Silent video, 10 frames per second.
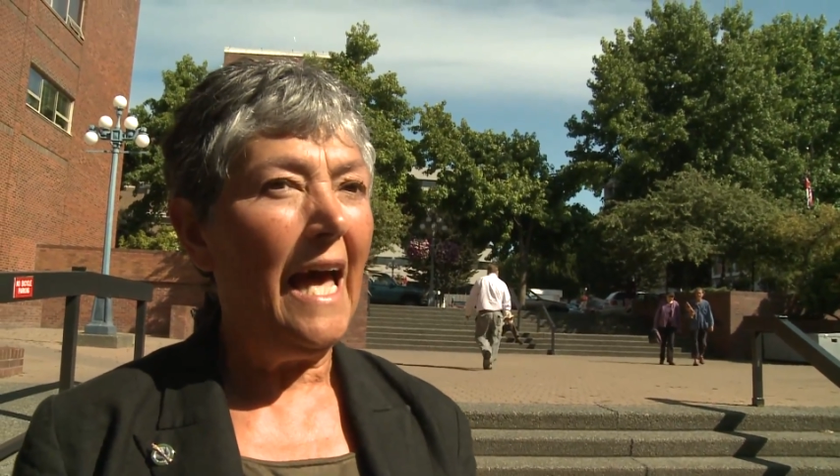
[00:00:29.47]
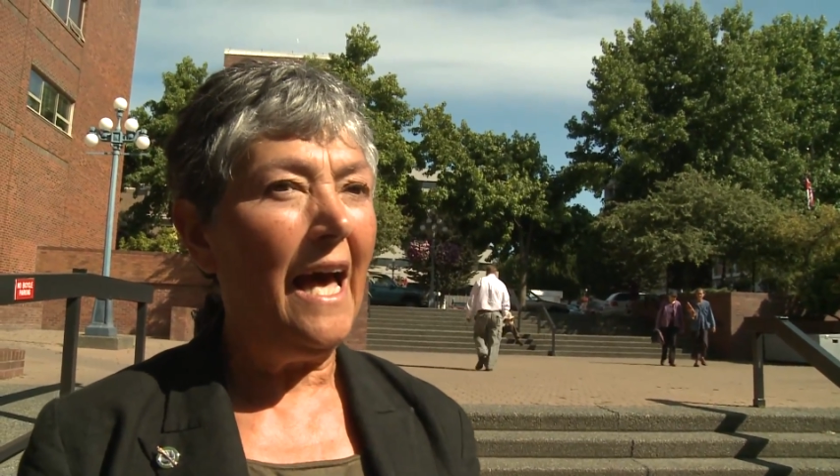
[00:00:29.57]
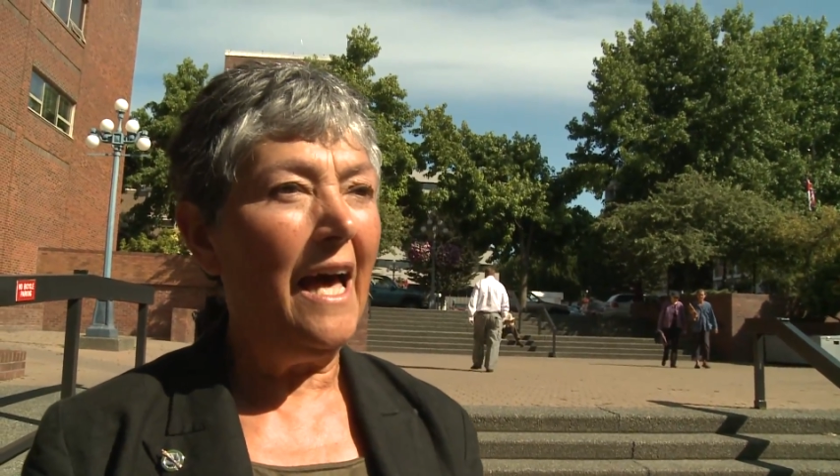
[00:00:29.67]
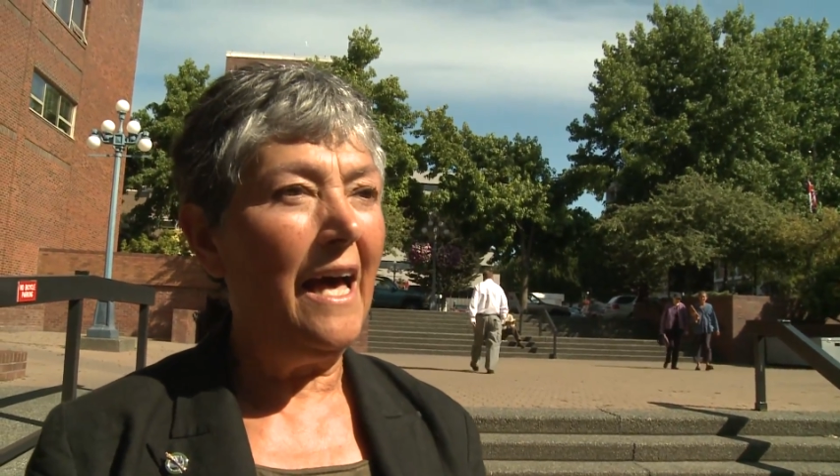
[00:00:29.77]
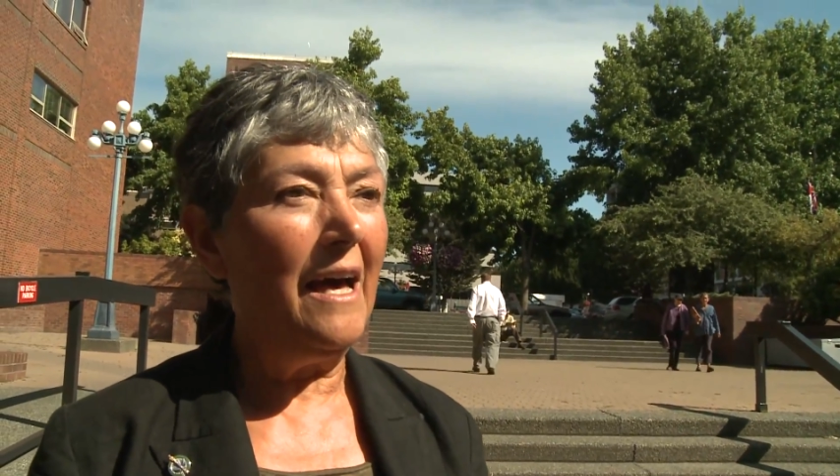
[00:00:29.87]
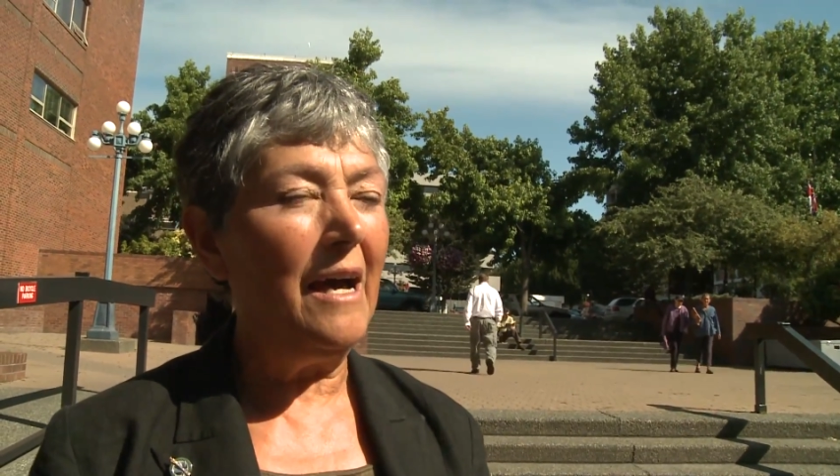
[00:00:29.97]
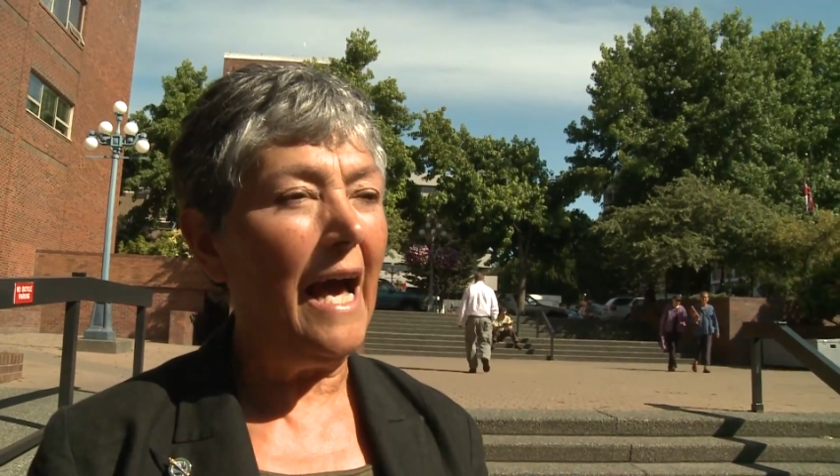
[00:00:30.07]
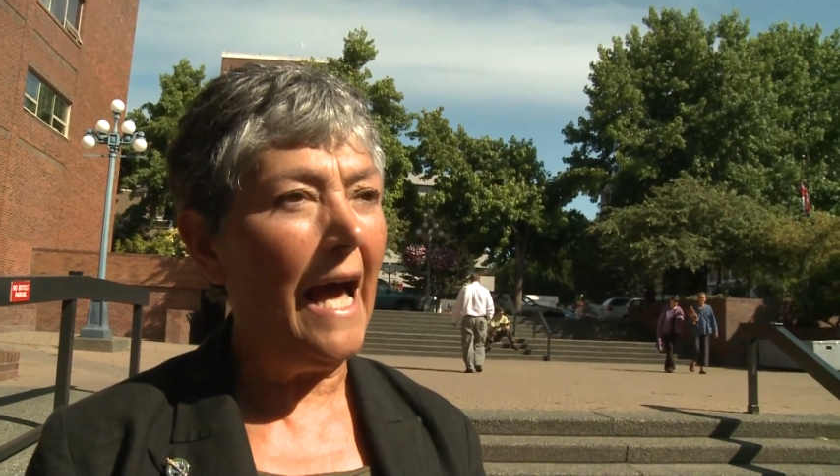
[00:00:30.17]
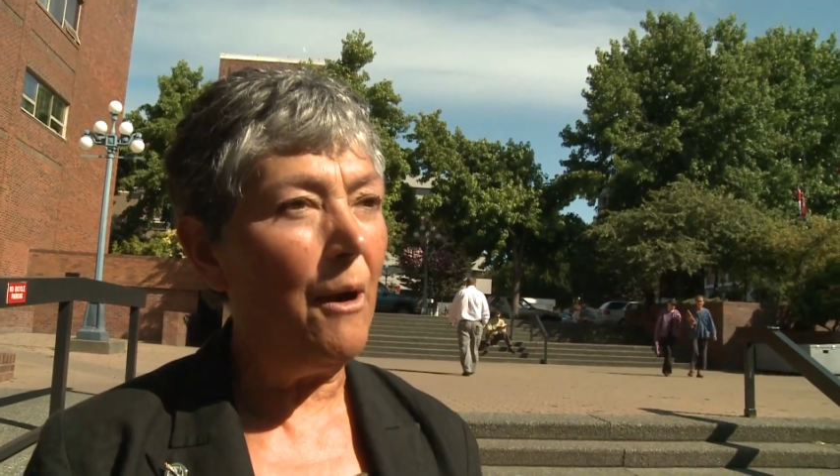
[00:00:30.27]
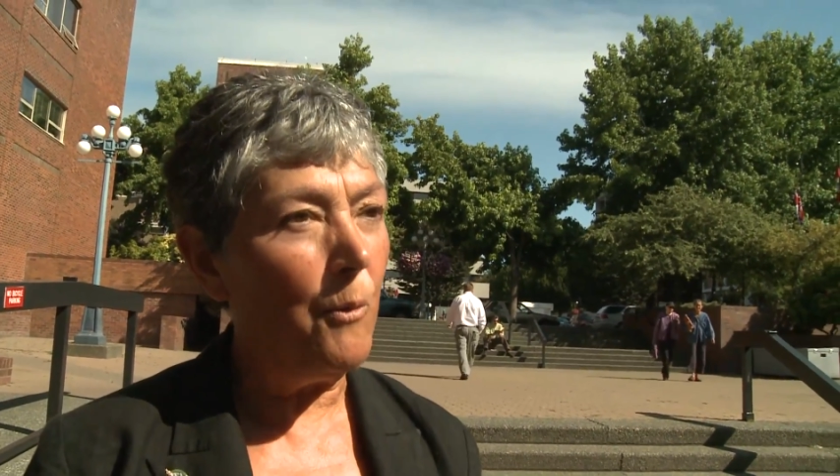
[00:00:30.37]
Uh,
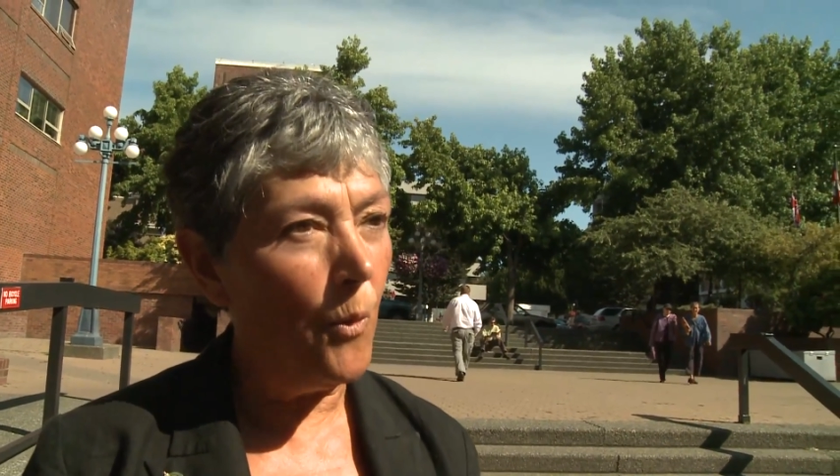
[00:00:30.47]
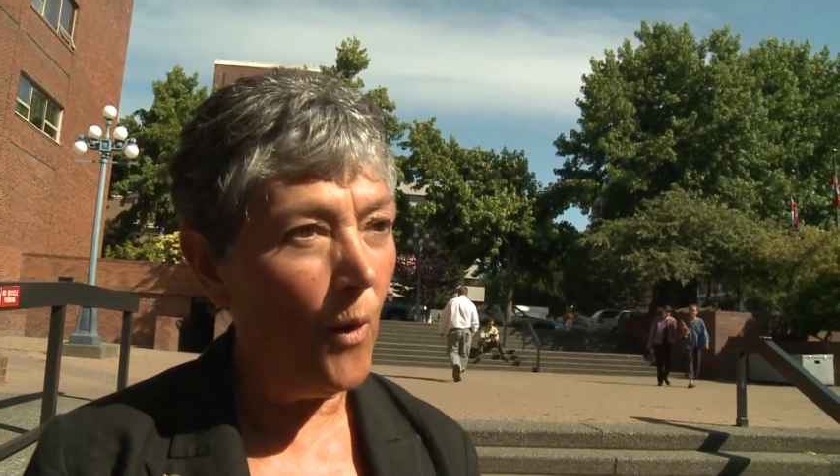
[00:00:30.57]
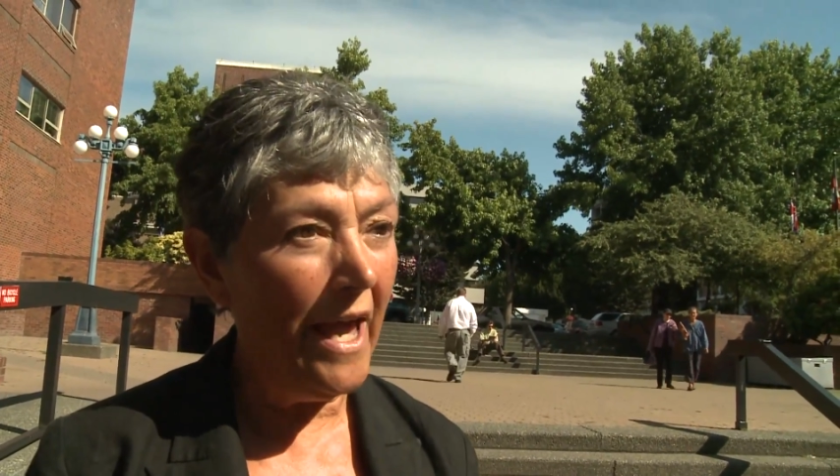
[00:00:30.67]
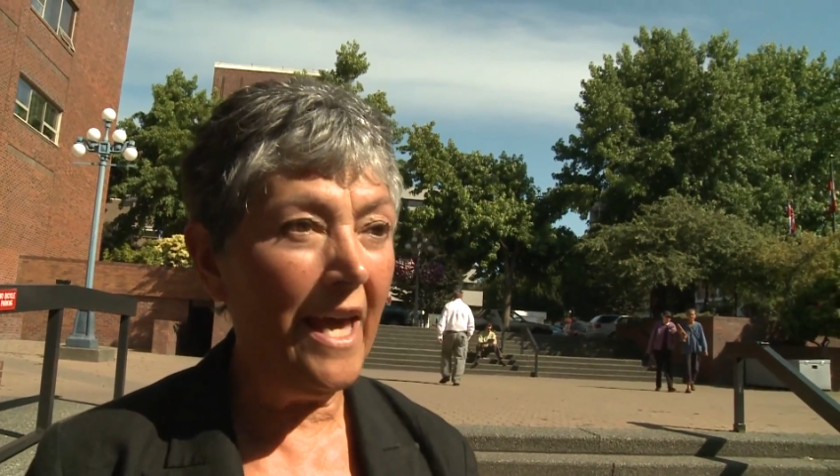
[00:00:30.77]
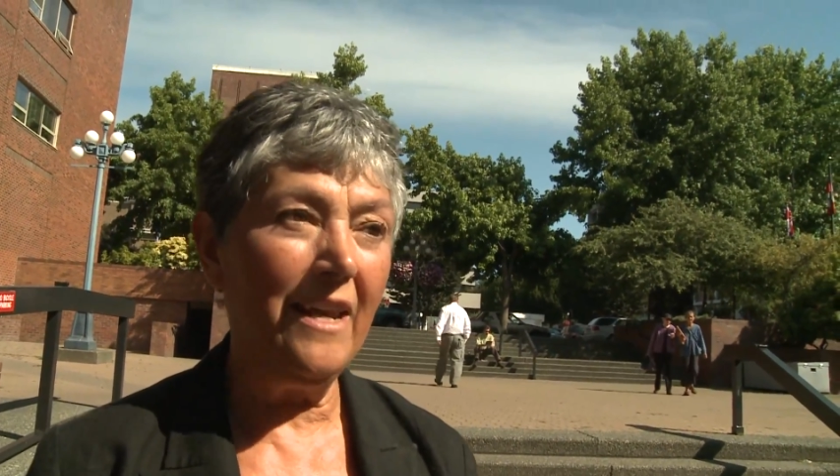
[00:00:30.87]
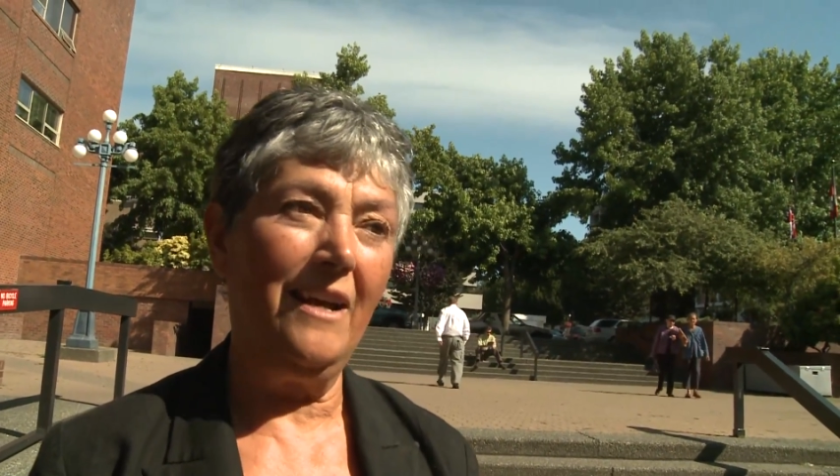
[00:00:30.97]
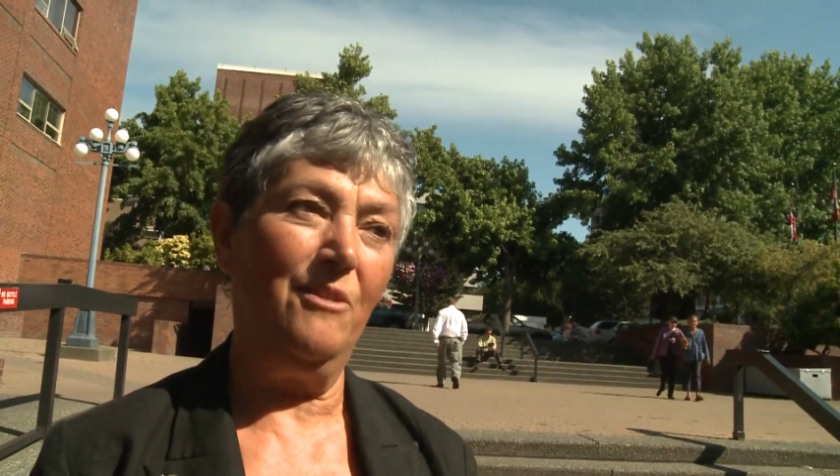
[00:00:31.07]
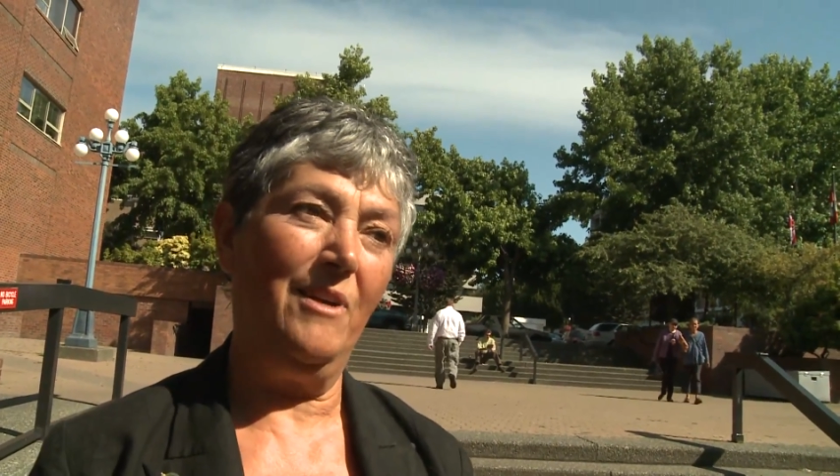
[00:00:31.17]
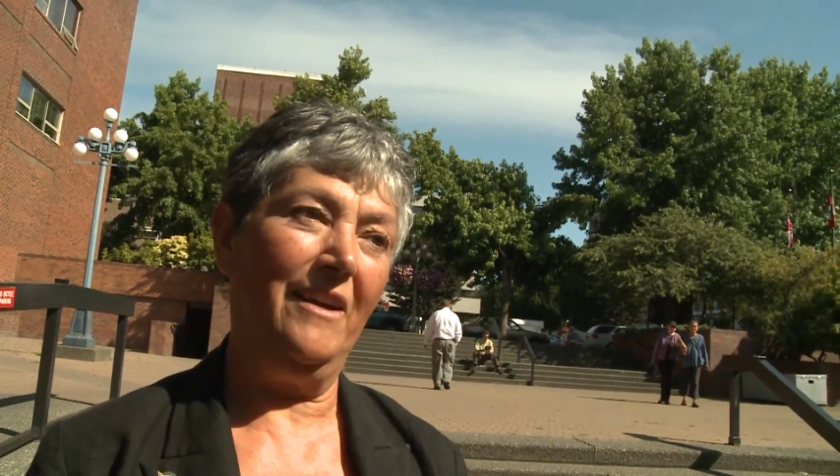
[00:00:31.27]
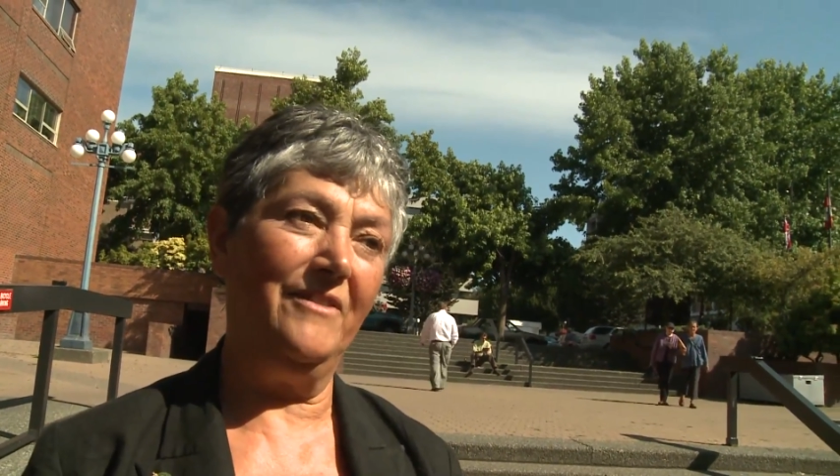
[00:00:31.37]
when I
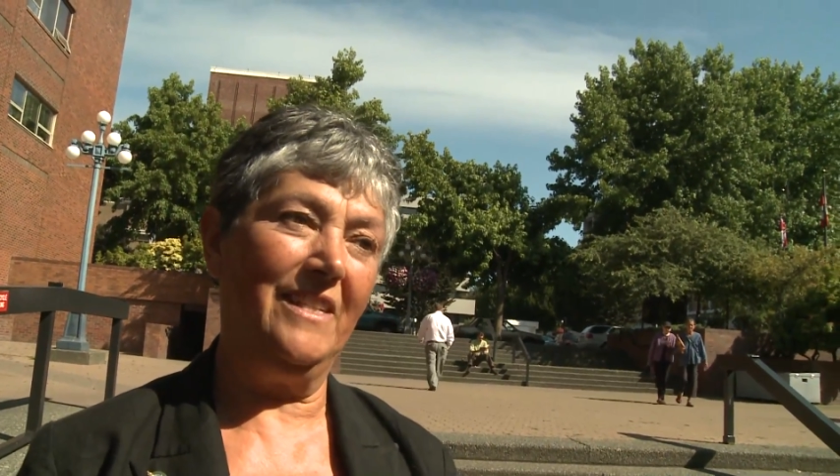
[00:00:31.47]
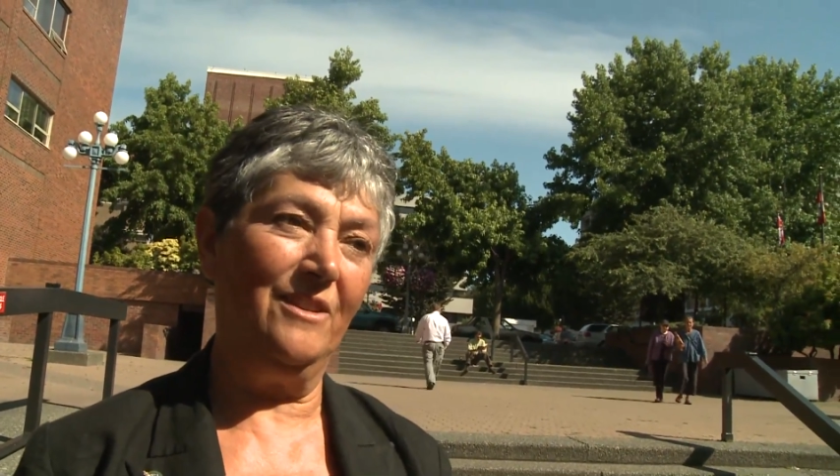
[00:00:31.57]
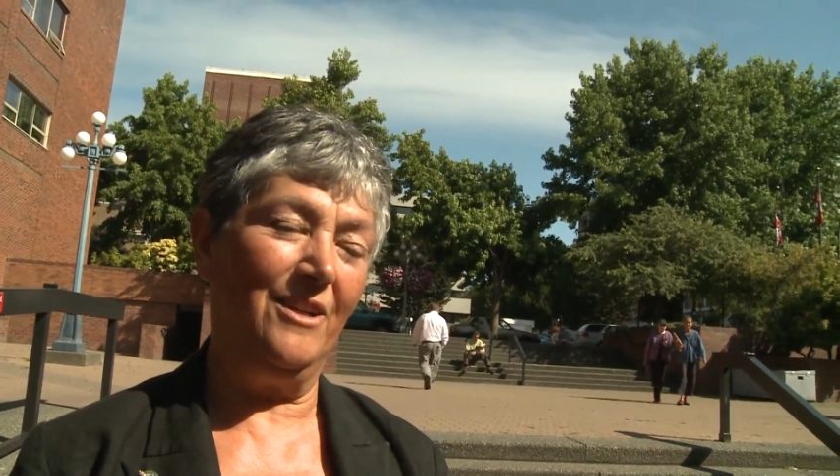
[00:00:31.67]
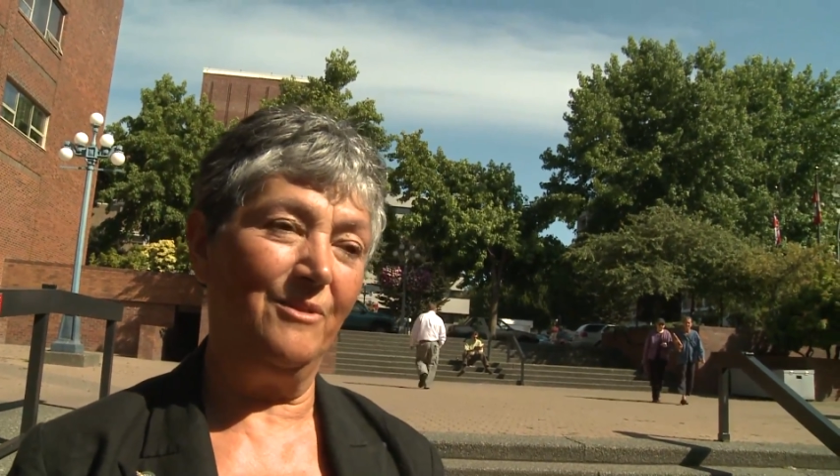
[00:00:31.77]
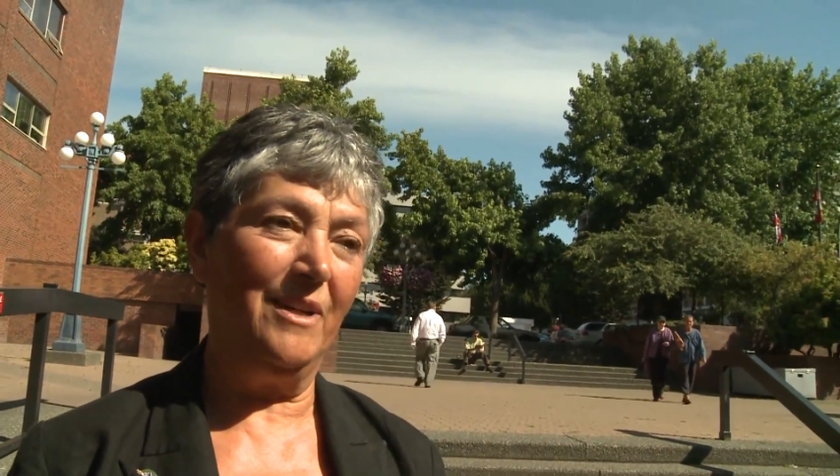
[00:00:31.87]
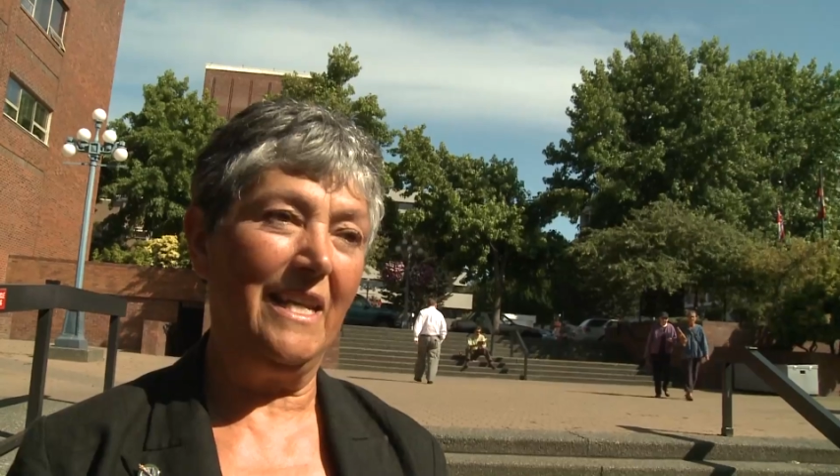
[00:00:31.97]
arrived in Ottawa,